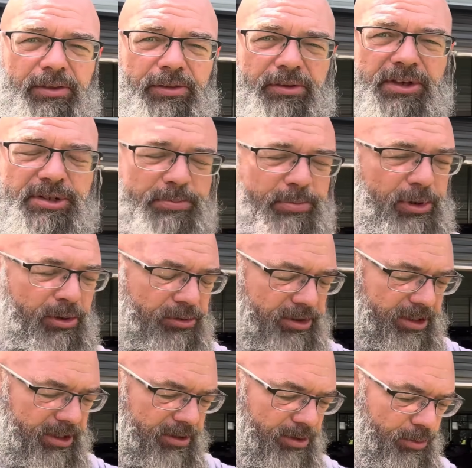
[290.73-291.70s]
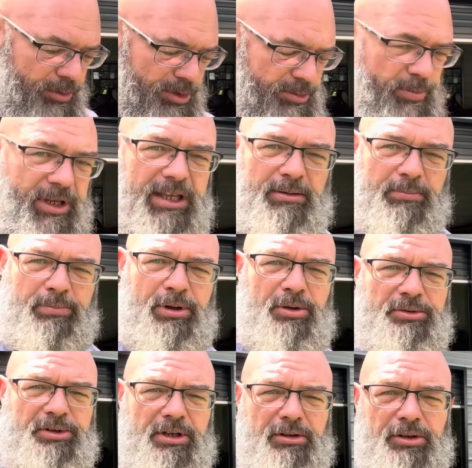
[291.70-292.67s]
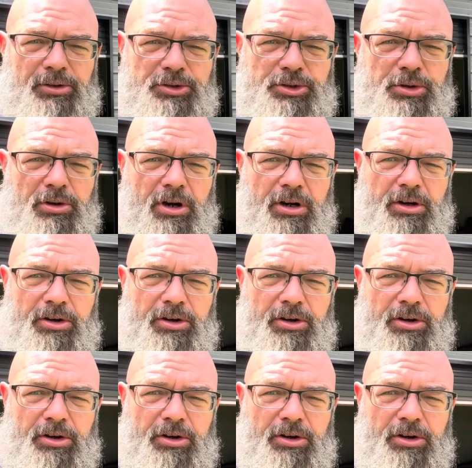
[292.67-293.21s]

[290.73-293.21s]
this building was being built, a little 2-car